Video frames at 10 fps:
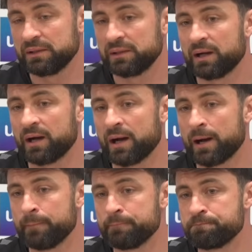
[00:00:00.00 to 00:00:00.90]

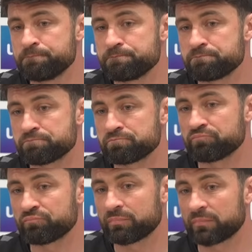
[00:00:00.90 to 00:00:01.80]

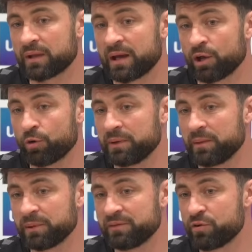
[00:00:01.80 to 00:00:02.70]
And ultimately, I
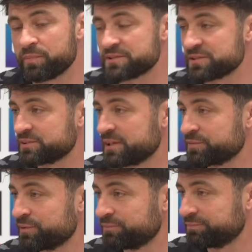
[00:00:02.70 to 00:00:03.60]
believe it will be
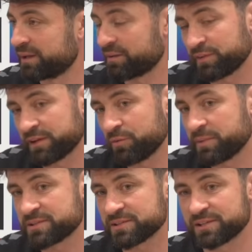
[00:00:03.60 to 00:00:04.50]
successful. And I think it will
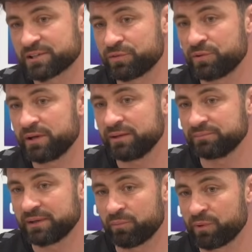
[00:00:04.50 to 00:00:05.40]
be successful here.
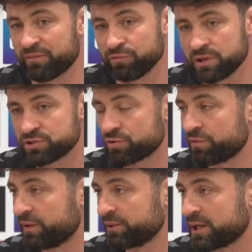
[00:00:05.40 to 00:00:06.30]
And we have really strong
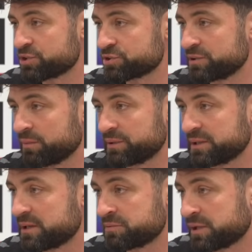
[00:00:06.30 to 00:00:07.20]
foundations now where
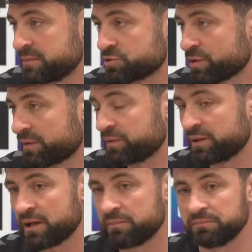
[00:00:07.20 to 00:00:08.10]
you keep
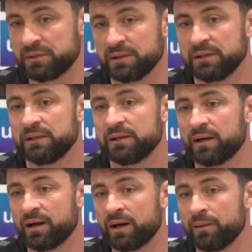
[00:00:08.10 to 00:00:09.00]
strengthening them.
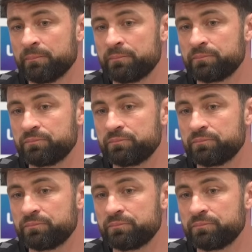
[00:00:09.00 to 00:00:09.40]
And